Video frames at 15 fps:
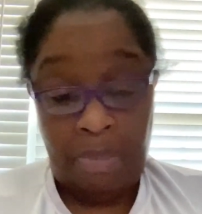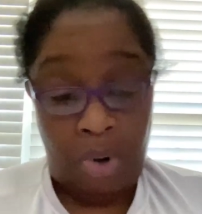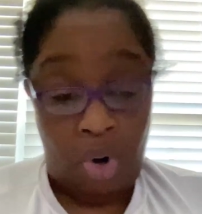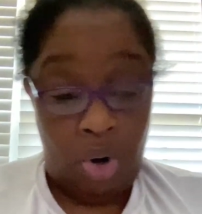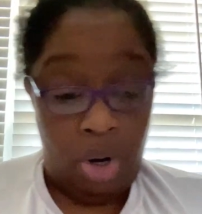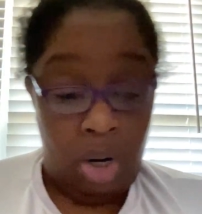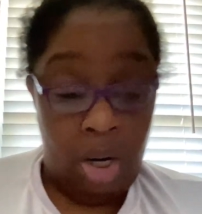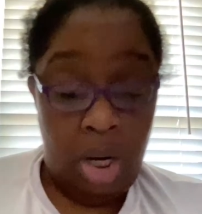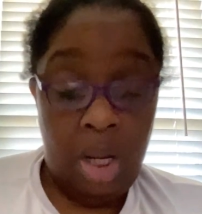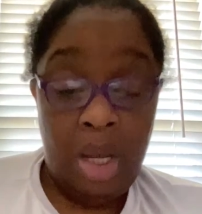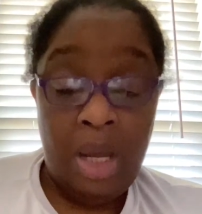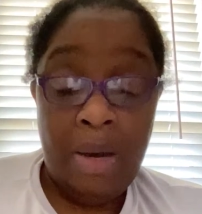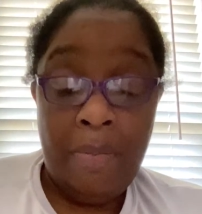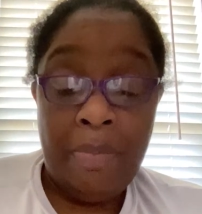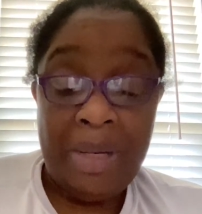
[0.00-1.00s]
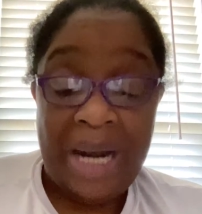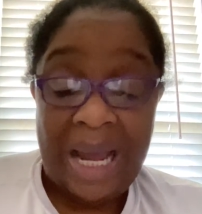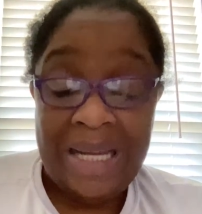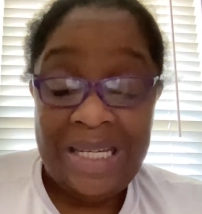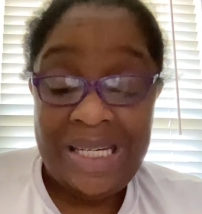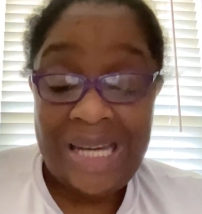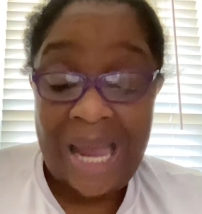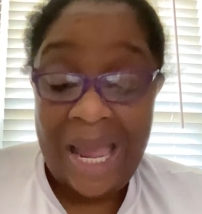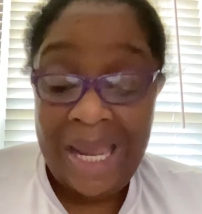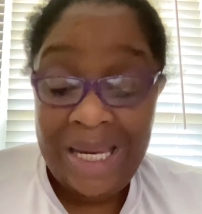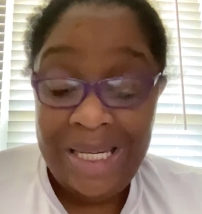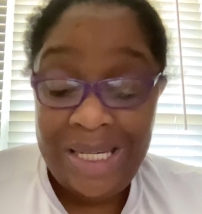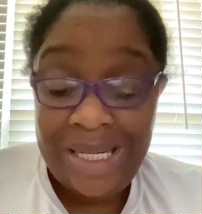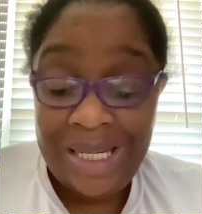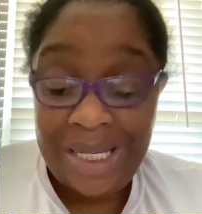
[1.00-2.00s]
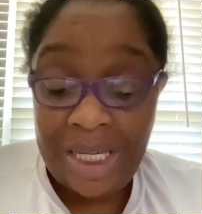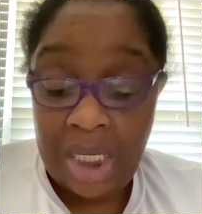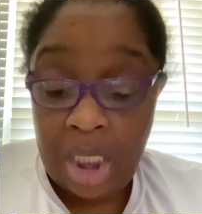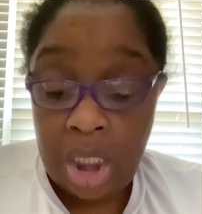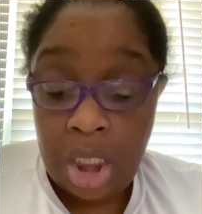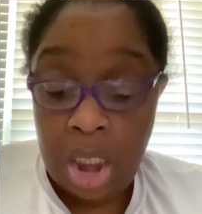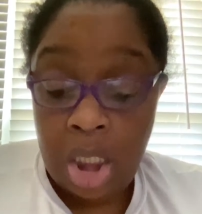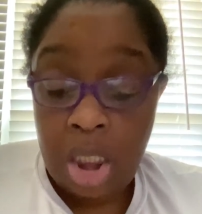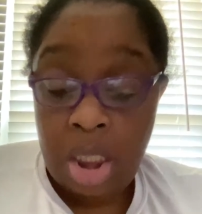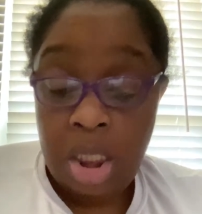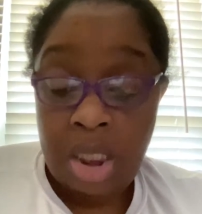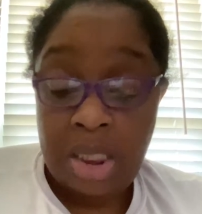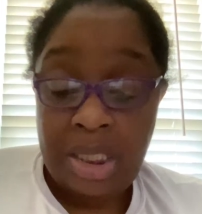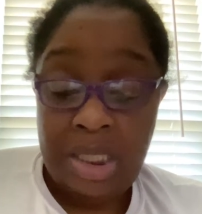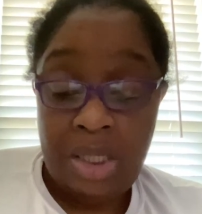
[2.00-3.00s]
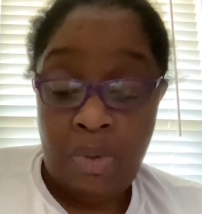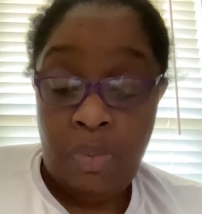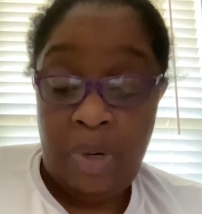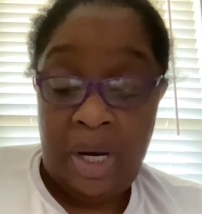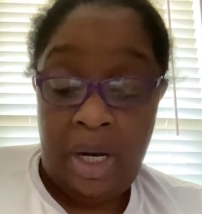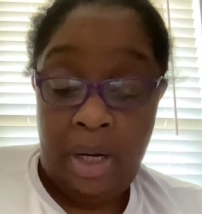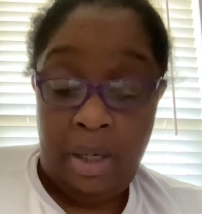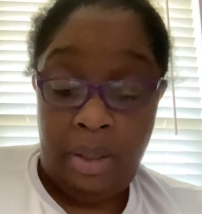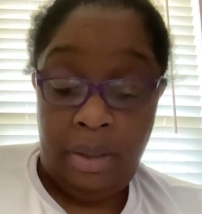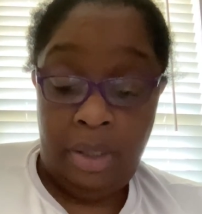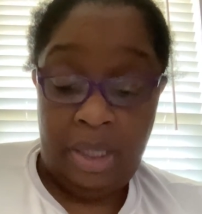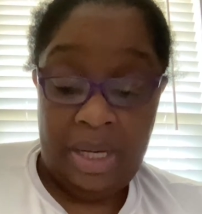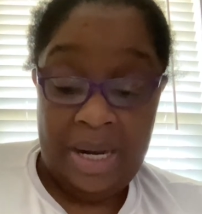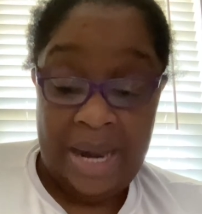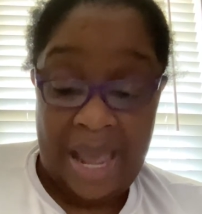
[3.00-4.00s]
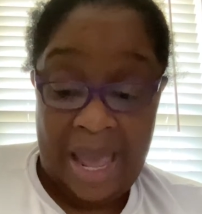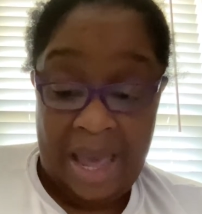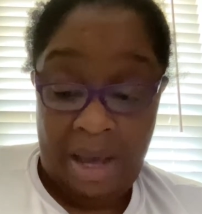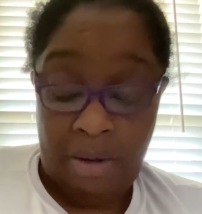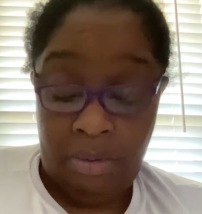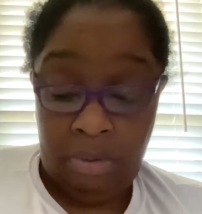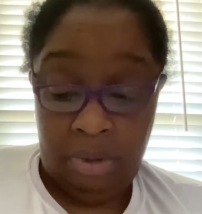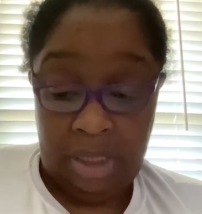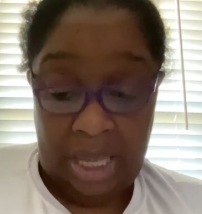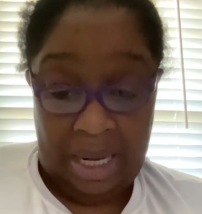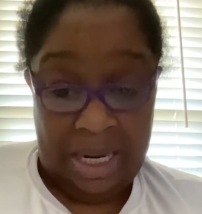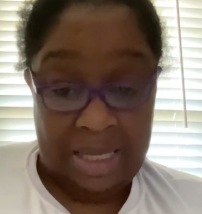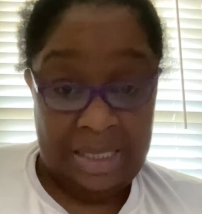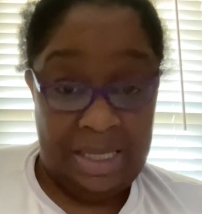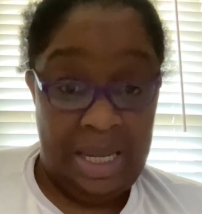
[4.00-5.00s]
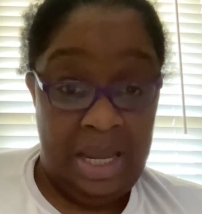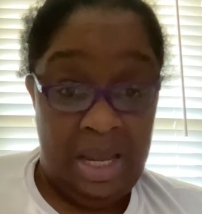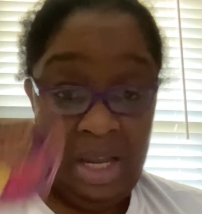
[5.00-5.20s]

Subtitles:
part, but I changed it to where now, like I said,